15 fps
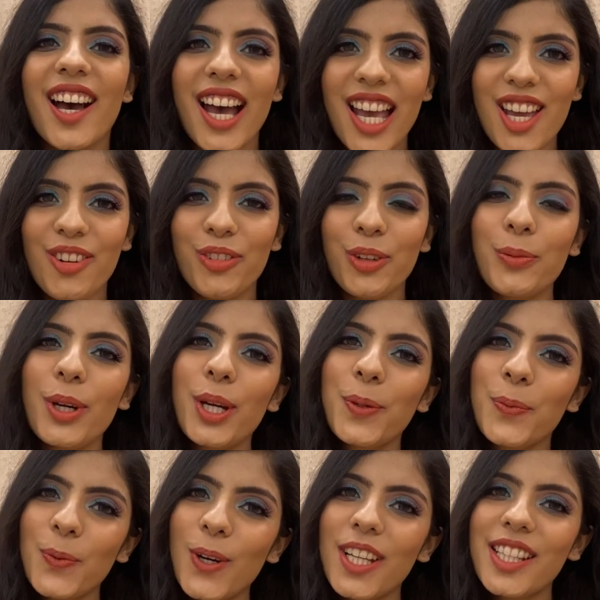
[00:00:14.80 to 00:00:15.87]
Hi
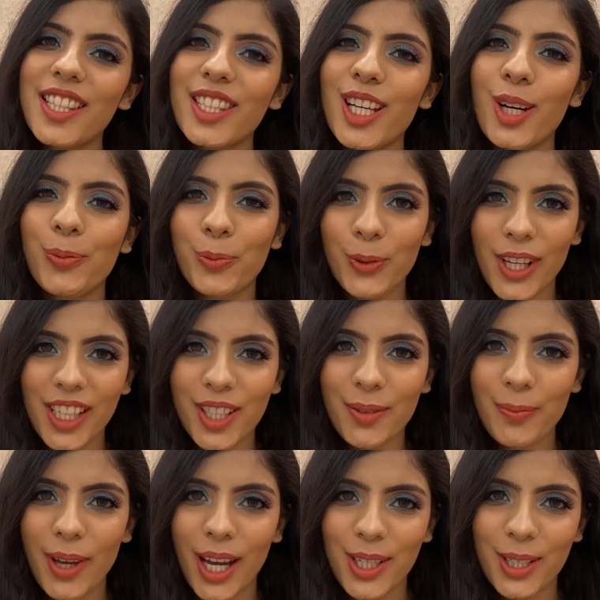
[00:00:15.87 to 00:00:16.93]
everyone, what's up?
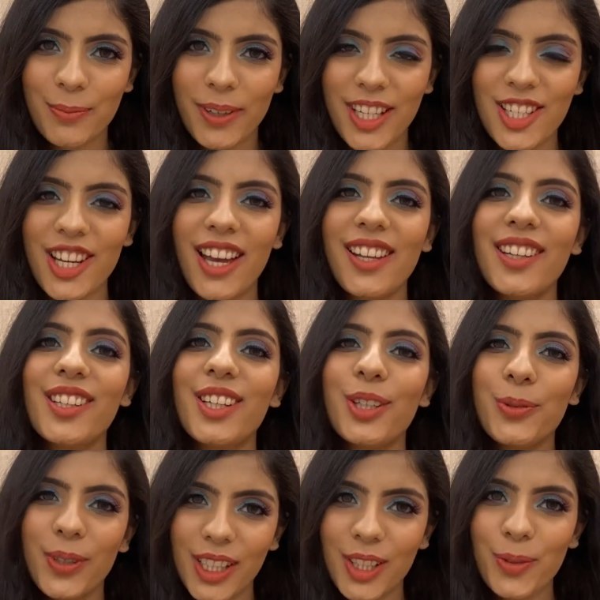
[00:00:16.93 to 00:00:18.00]
Welcome back to my channel
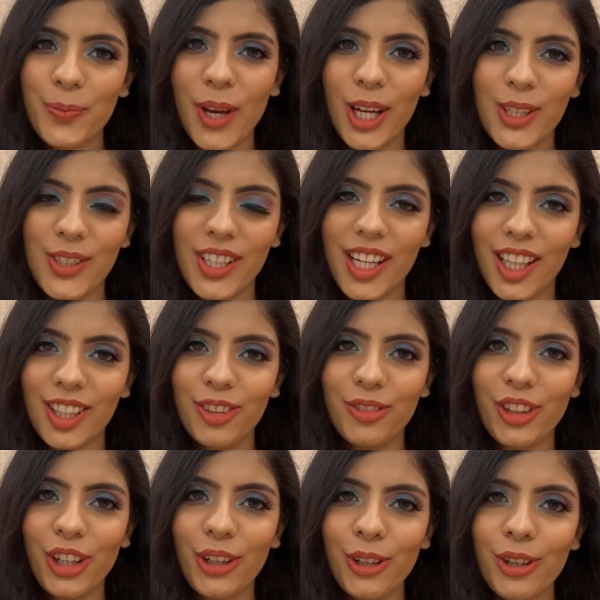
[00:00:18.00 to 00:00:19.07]
and welcome back to another
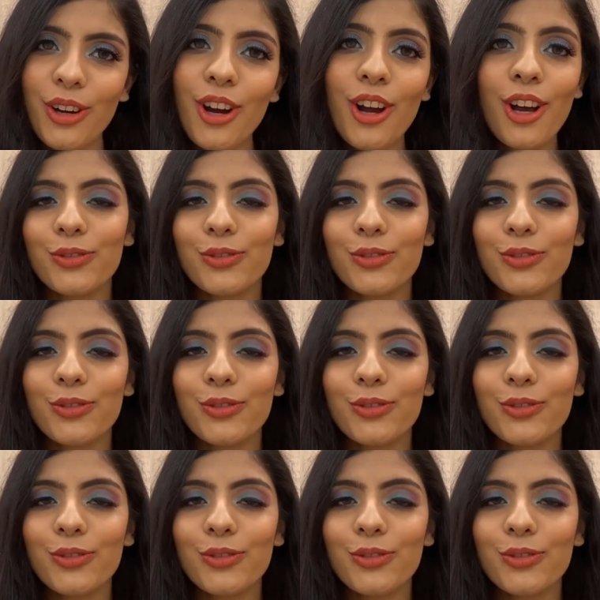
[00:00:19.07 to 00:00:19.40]
video.